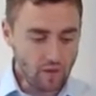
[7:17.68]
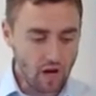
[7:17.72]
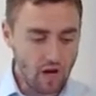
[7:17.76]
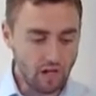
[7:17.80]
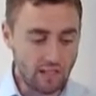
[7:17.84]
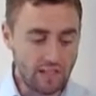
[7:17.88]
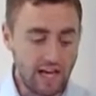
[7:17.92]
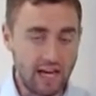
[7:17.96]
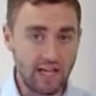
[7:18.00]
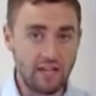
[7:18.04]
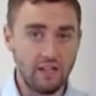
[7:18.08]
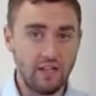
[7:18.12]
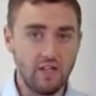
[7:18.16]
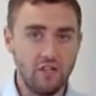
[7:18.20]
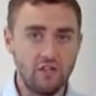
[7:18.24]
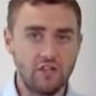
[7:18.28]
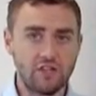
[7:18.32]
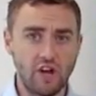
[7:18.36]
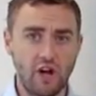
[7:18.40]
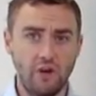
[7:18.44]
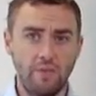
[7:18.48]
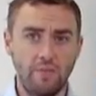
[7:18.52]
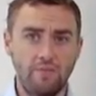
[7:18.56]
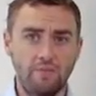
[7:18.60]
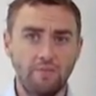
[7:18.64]
Okay,
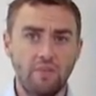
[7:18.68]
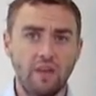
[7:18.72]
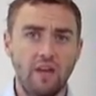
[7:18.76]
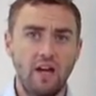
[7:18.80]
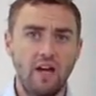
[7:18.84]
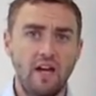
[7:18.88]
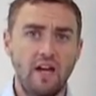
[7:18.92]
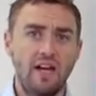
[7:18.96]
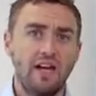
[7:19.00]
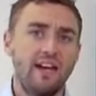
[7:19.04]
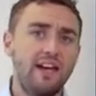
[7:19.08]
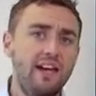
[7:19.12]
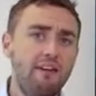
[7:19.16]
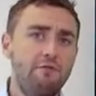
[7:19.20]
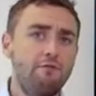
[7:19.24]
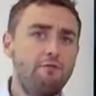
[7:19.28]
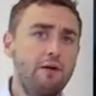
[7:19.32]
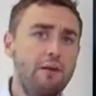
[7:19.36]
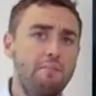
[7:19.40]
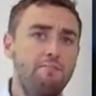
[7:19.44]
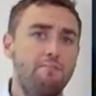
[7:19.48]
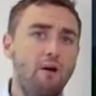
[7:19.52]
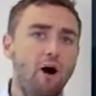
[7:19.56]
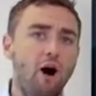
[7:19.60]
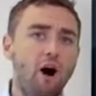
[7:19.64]
so if
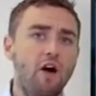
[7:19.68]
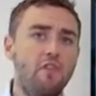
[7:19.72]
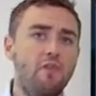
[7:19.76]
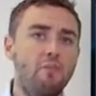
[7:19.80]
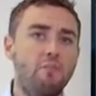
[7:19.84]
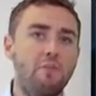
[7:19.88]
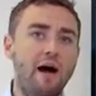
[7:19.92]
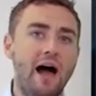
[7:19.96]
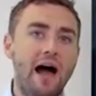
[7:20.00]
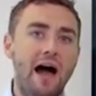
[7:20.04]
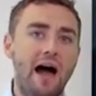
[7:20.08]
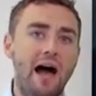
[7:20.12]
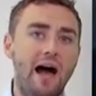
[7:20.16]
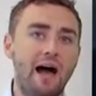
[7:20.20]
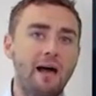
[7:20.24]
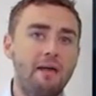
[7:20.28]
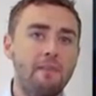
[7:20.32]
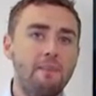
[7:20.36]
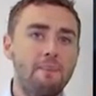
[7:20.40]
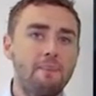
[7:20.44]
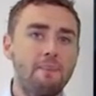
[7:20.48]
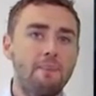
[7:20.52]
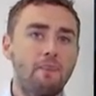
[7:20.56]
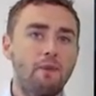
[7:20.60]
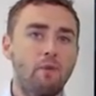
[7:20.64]
we buy the pair,
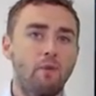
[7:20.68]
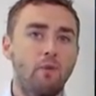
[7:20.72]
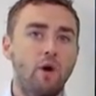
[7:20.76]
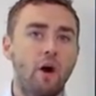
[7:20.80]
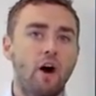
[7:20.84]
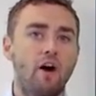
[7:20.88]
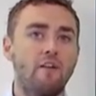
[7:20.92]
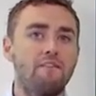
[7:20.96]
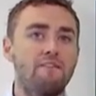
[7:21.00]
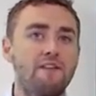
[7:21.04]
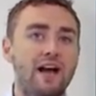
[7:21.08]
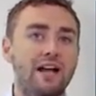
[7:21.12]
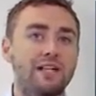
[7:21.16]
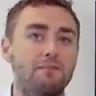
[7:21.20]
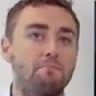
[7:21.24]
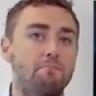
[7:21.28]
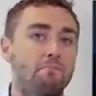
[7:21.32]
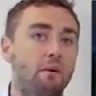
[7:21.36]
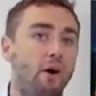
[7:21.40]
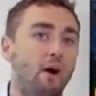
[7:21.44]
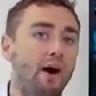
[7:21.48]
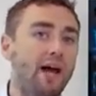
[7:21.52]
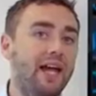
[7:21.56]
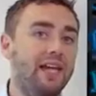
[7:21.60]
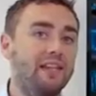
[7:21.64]
we are in effect
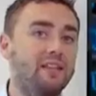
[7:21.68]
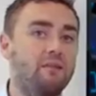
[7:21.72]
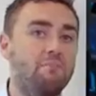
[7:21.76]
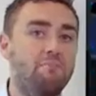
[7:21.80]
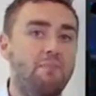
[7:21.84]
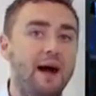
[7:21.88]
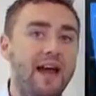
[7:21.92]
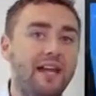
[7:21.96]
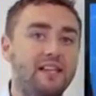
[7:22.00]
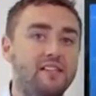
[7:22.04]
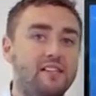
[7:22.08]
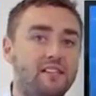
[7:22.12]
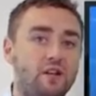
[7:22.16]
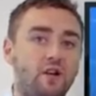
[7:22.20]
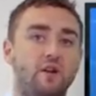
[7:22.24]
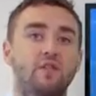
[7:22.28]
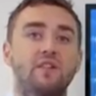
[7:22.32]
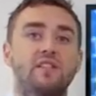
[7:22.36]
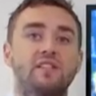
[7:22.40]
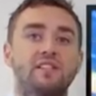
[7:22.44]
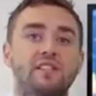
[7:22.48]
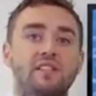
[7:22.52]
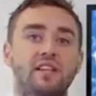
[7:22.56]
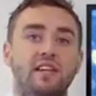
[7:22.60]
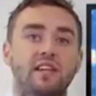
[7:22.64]
buying the base
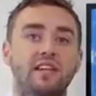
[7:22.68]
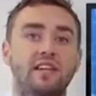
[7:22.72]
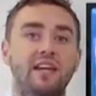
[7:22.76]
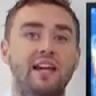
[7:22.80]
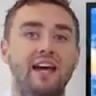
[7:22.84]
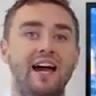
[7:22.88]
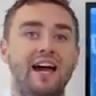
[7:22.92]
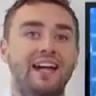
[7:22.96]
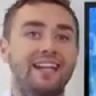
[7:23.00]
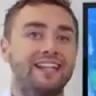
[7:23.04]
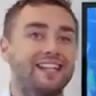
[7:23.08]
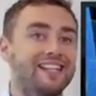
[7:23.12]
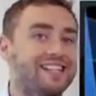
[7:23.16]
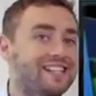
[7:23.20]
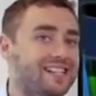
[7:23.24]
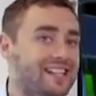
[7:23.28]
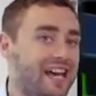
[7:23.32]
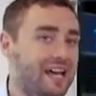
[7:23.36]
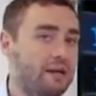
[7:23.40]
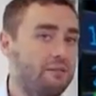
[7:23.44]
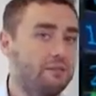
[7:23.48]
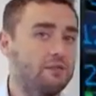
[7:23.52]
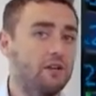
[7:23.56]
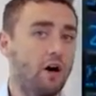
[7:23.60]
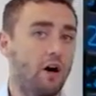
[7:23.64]
currency and at the
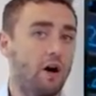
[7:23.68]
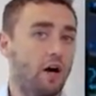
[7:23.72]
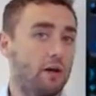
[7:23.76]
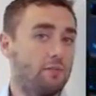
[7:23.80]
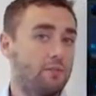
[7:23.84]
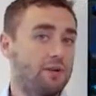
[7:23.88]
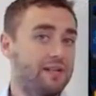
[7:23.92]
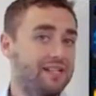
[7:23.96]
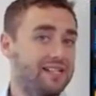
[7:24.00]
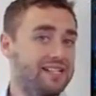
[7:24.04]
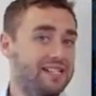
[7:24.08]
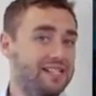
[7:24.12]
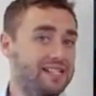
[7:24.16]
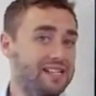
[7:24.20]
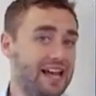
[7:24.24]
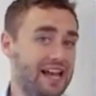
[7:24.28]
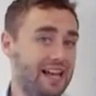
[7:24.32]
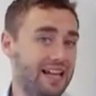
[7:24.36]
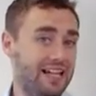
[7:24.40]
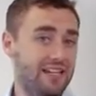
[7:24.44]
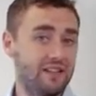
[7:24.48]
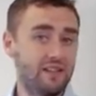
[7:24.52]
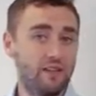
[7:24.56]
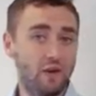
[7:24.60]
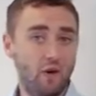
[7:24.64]
same time
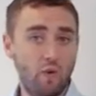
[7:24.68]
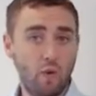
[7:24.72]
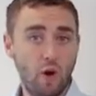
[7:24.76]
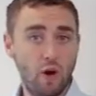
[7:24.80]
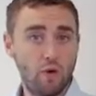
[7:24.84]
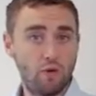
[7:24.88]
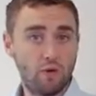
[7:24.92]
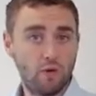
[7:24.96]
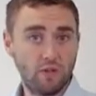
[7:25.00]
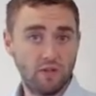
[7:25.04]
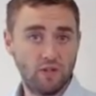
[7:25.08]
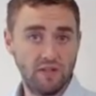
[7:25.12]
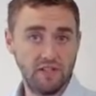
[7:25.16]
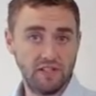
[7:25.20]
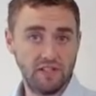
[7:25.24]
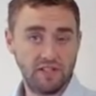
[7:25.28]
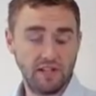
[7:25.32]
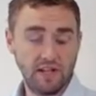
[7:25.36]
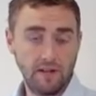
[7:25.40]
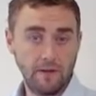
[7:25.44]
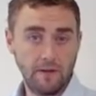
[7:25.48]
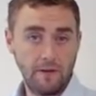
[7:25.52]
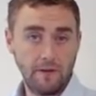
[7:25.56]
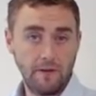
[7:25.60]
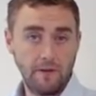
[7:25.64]
selling the quote
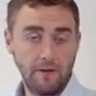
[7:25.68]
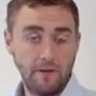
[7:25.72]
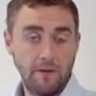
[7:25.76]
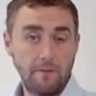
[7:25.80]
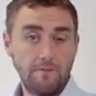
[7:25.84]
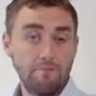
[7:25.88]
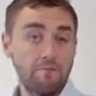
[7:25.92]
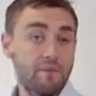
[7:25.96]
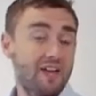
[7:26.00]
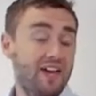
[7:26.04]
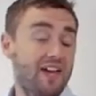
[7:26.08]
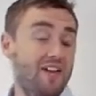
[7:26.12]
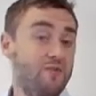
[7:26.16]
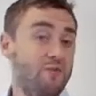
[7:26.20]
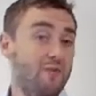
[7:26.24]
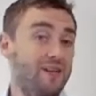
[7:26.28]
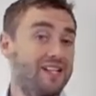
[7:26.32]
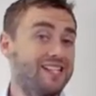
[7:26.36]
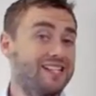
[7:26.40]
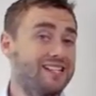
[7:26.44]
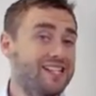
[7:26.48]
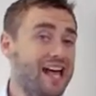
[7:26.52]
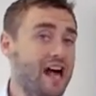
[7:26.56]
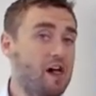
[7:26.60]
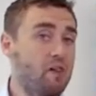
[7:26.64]
currency. If we
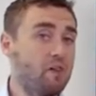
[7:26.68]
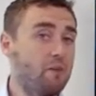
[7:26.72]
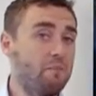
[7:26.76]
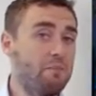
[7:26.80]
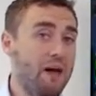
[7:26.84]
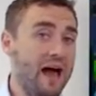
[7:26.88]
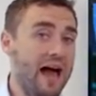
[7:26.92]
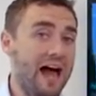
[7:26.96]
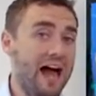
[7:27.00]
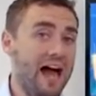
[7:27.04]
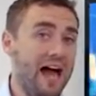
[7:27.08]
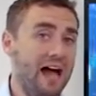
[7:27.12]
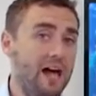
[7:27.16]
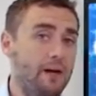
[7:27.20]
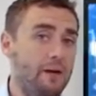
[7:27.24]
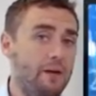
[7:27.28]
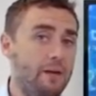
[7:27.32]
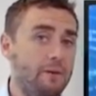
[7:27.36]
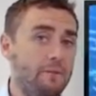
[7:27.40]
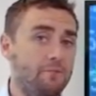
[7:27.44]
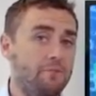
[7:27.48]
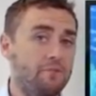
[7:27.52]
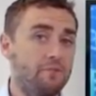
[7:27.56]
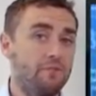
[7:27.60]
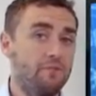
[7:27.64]
sell the pair,
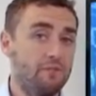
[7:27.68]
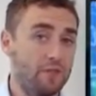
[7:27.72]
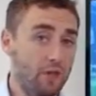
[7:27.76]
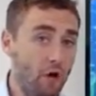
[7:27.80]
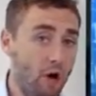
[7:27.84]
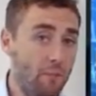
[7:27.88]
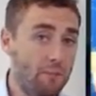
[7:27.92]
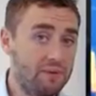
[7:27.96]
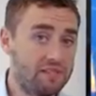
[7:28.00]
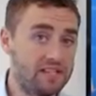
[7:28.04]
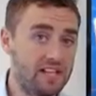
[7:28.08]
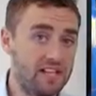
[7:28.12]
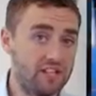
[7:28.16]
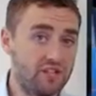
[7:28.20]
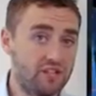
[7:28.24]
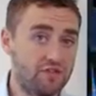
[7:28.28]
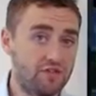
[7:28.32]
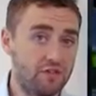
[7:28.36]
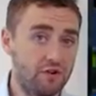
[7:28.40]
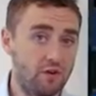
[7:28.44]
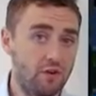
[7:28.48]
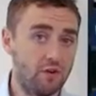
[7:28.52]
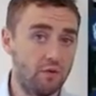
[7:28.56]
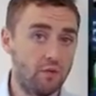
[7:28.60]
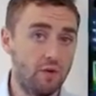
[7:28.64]
the opposite is
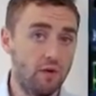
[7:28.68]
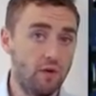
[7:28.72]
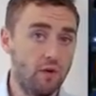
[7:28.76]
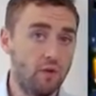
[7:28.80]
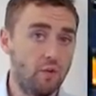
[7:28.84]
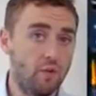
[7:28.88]
true.